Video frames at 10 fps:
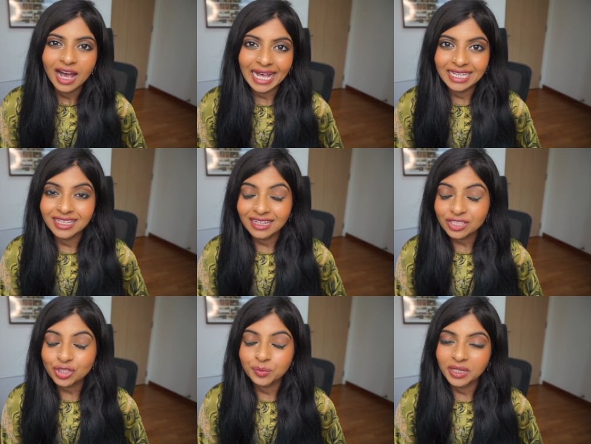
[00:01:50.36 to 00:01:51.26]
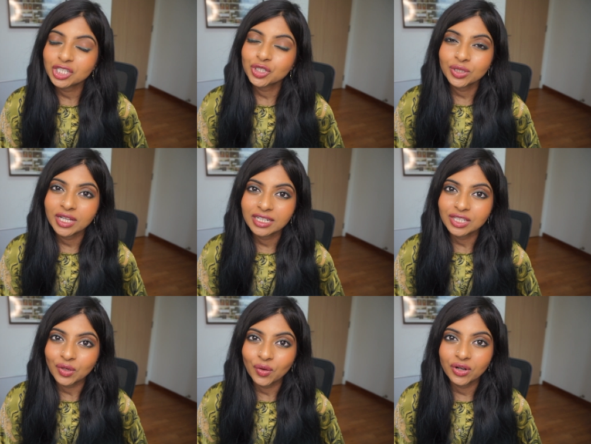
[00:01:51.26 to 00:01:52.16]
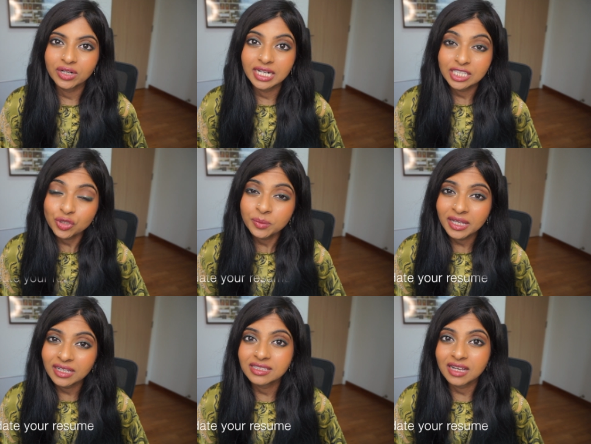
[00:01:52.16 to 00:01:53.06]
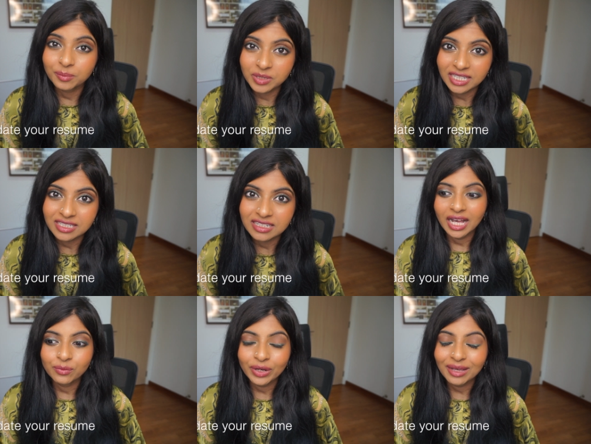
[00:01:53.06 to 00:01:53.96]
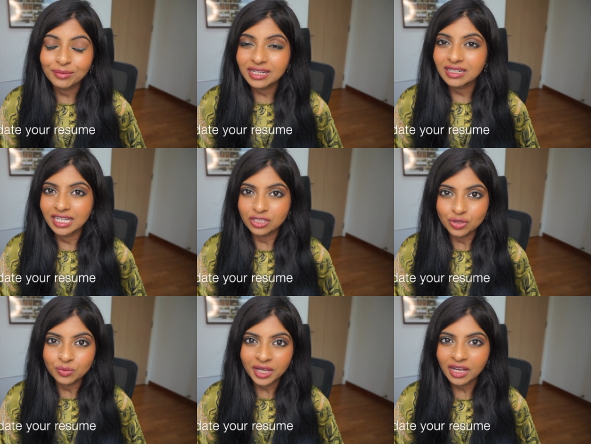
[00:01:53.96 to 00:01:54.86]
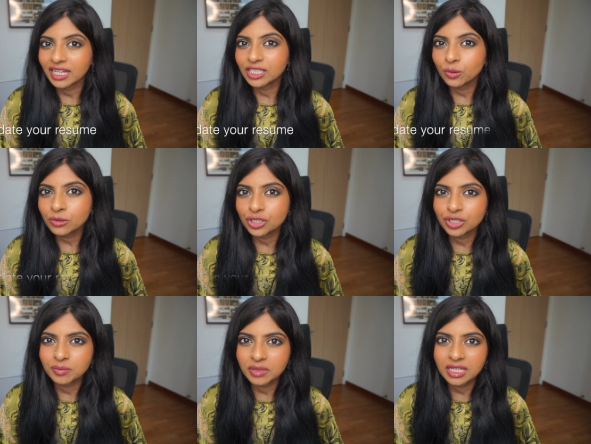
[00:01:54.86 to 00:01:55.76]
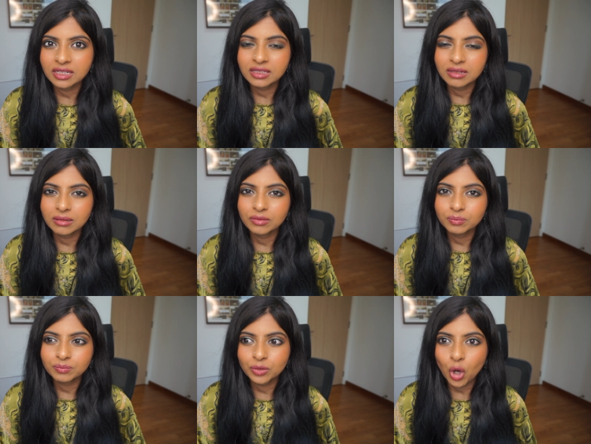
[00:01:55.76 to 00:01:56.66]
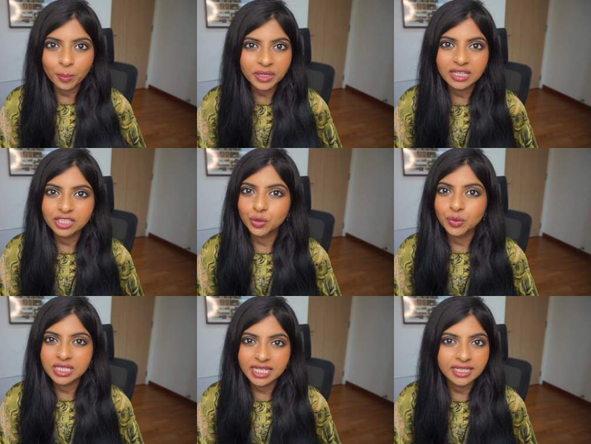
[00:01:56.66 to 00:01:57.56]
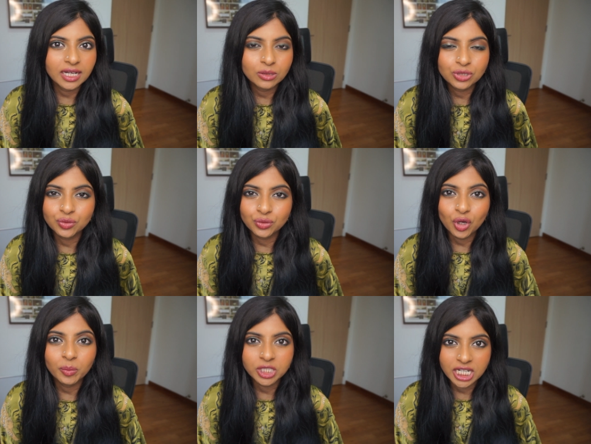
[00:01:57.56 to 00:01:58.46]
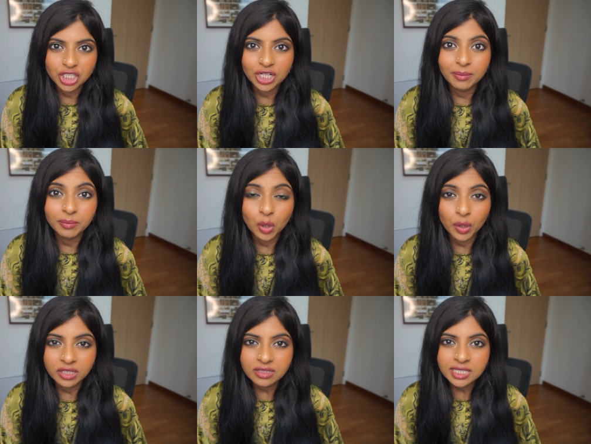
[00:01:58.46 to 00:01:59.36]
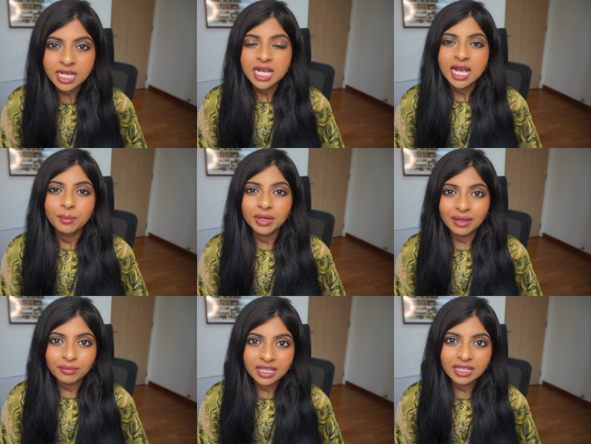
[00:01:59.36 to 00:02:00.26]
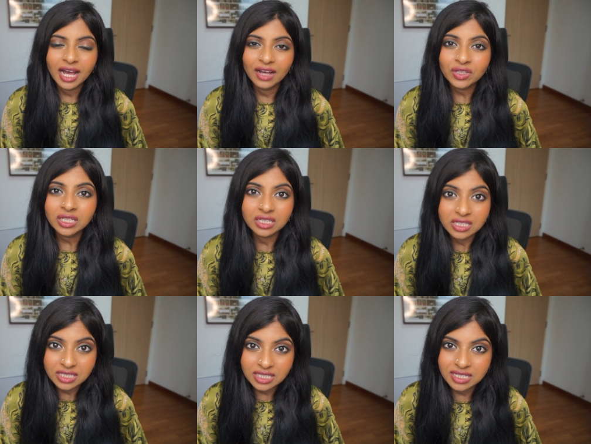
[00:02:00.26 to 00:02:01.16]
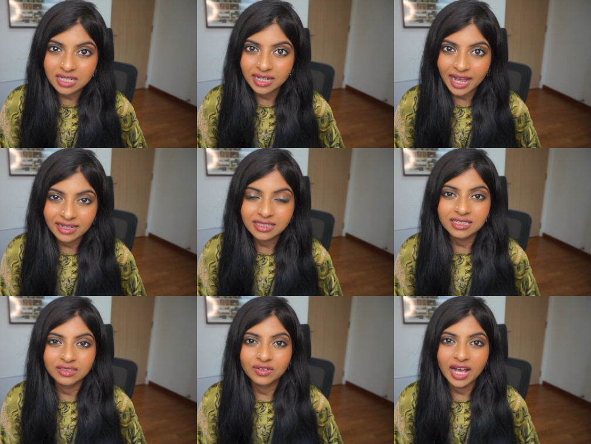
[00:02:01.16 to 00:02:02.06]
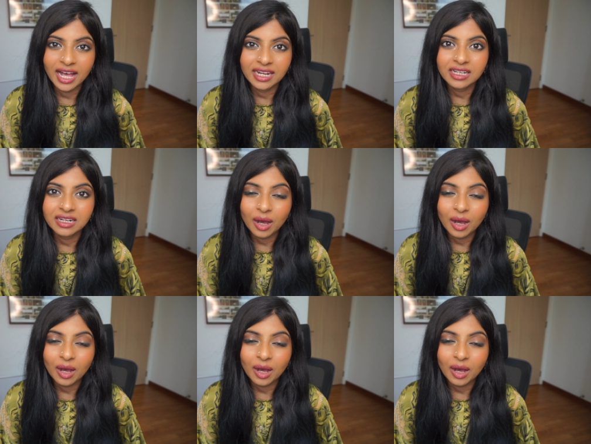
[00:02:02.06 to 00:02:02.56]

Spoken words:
and that is to make sure that your resume is updated. And when I mean resume, I don't just mean the copy that you will send out to your potential employers, but I mean having a consistent narrative and an